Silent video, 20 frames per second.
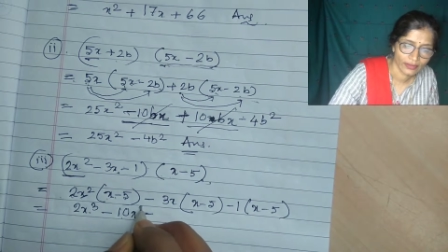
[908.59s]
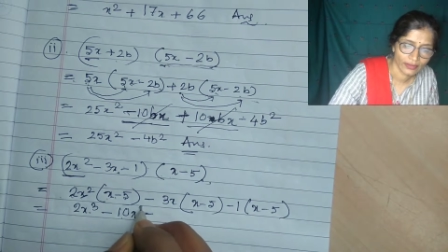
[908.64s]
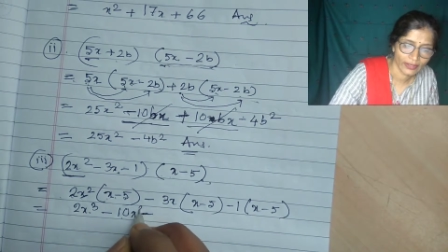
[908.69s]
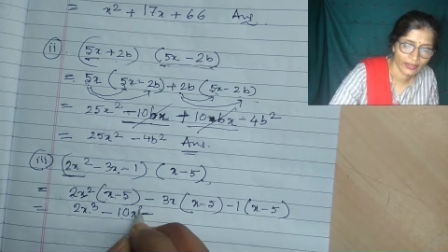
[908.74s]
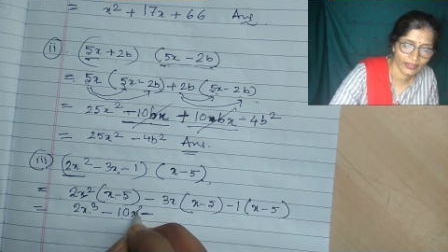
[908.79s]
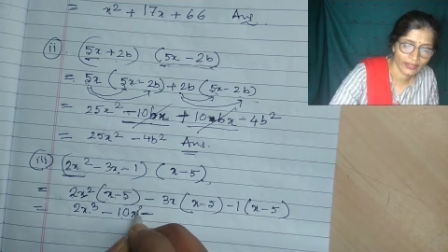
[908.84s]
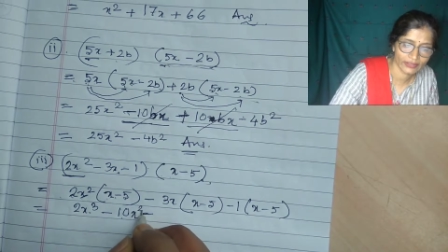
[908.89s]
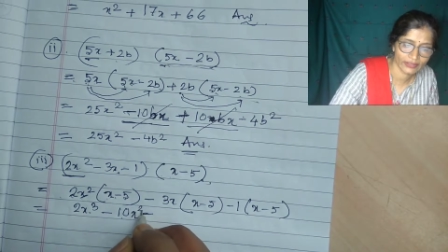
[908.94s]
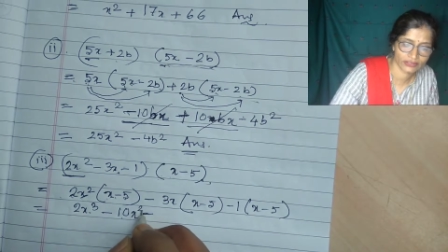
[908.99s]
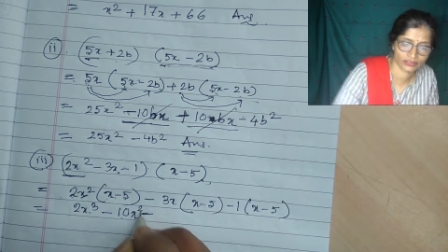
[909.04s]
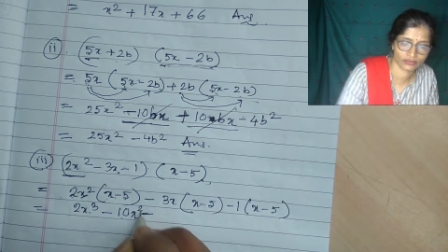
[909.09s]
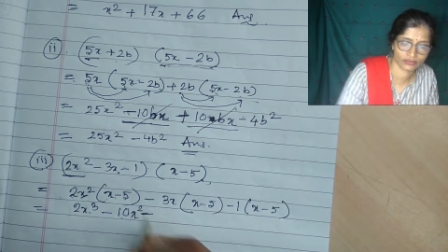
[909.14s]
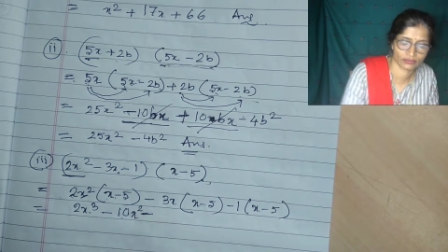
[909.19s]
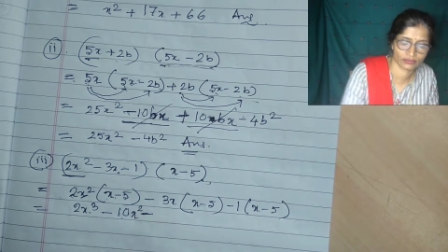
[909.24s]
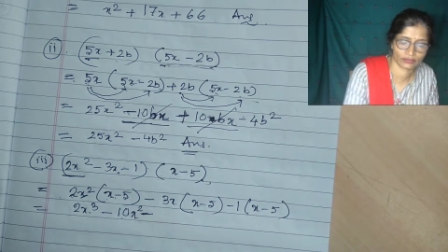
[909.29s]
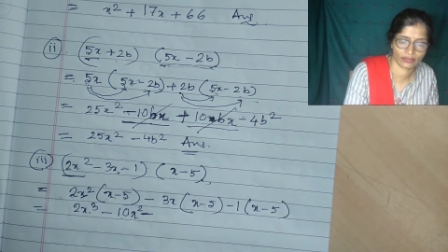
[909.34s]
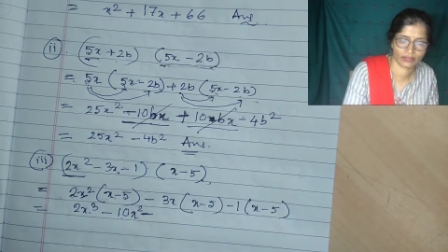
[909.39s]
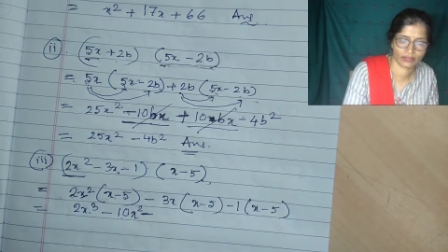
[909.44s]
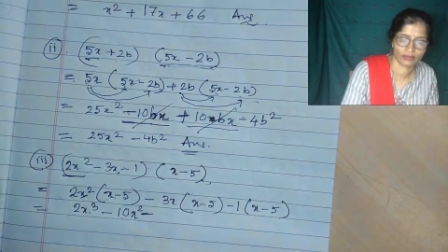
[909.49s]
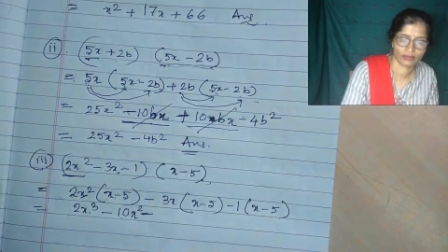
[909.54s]

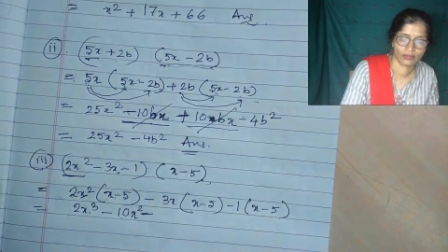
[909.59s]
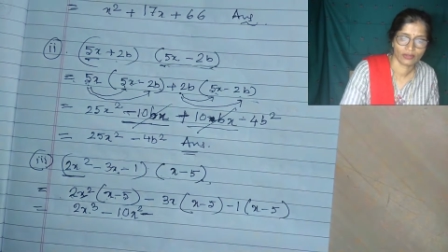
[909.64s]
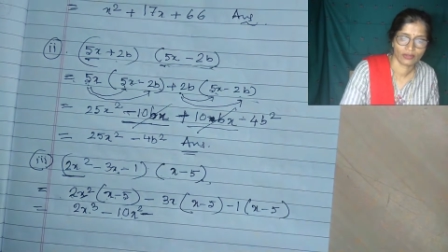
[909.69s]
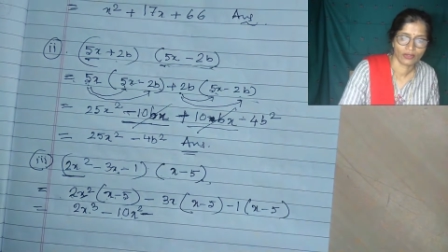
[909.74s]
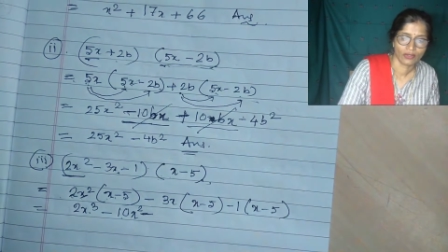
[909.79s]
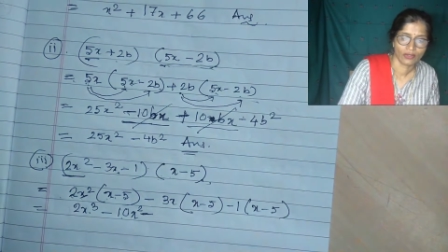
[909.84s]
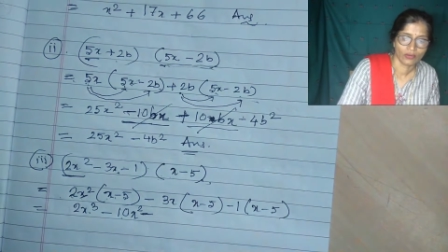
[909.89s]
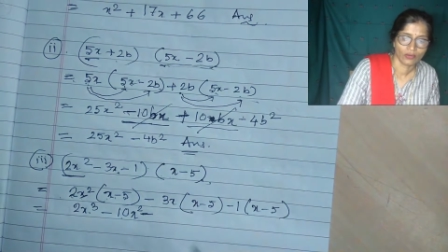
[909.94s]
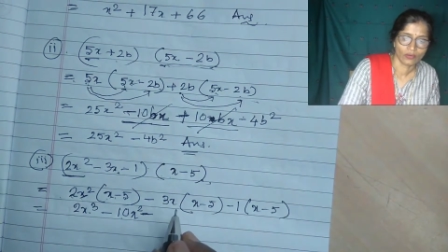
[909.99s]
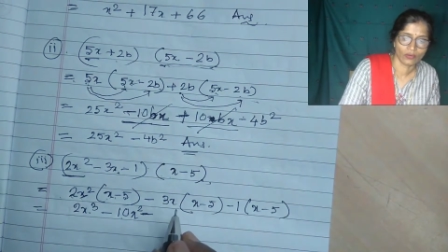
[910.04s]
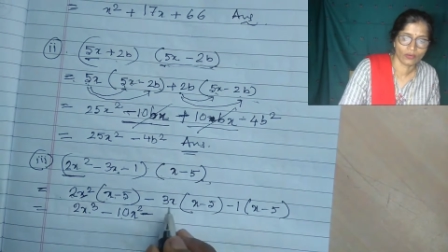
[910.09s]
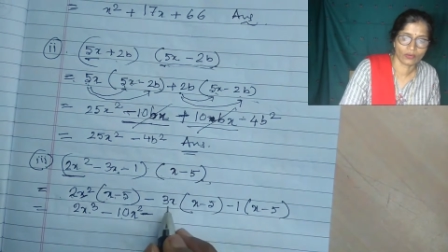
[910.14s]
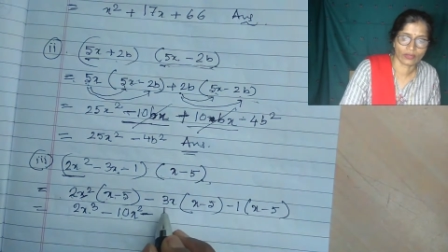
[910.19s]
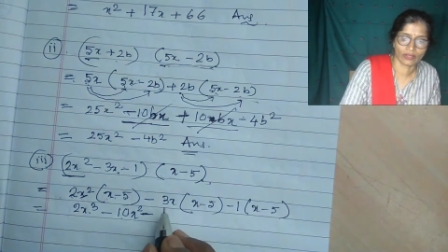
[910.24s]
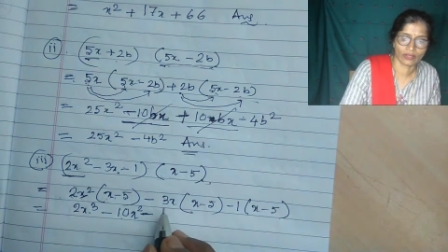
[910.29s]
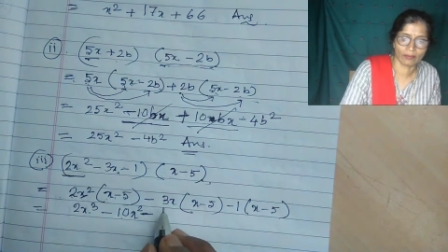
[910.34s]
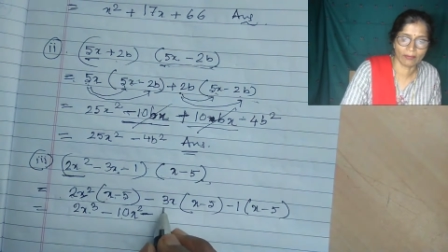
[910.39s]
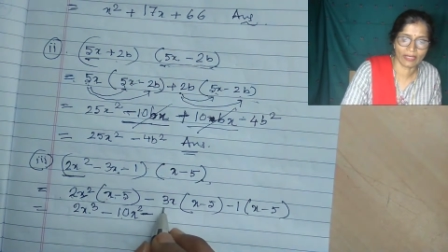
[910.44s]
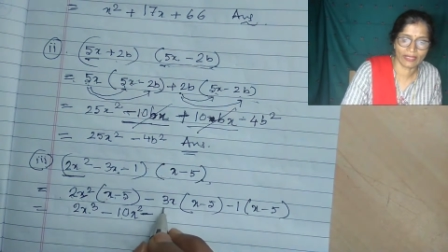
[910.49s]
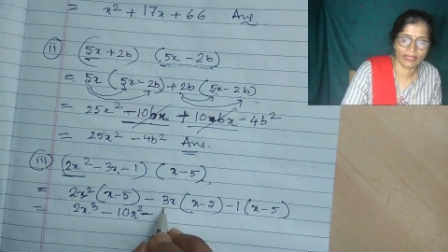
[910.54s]
Okay,
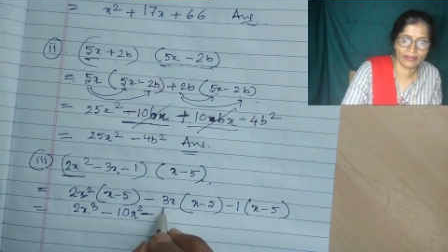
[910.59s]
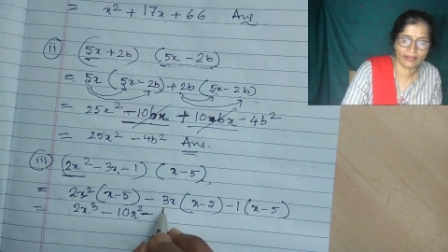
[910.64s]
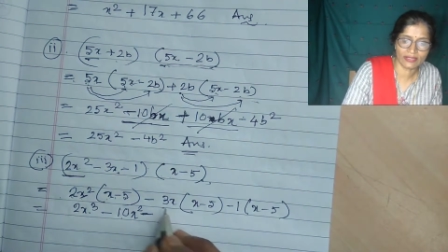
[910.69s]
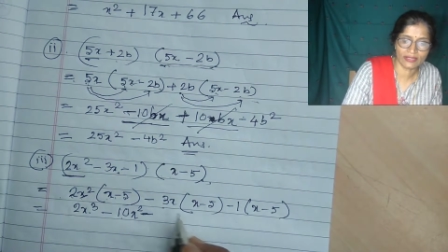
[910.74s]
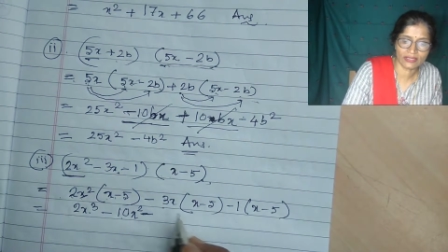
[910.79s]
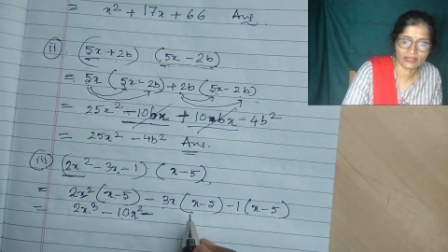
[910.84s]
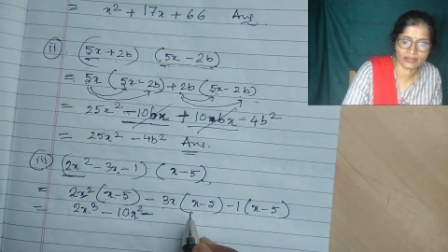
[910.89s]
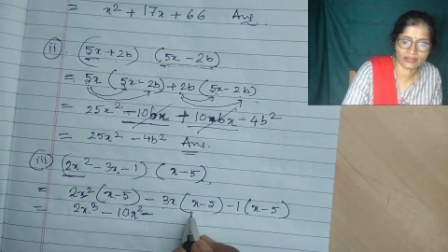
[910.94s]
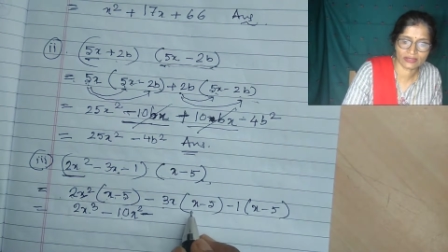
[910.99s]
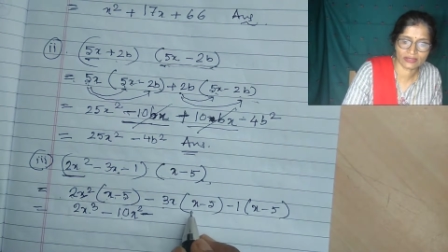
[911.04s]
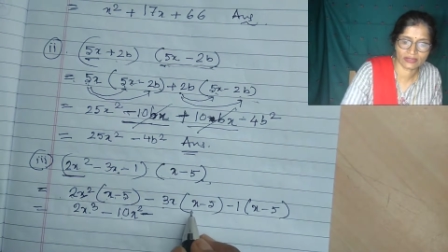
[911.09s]
minus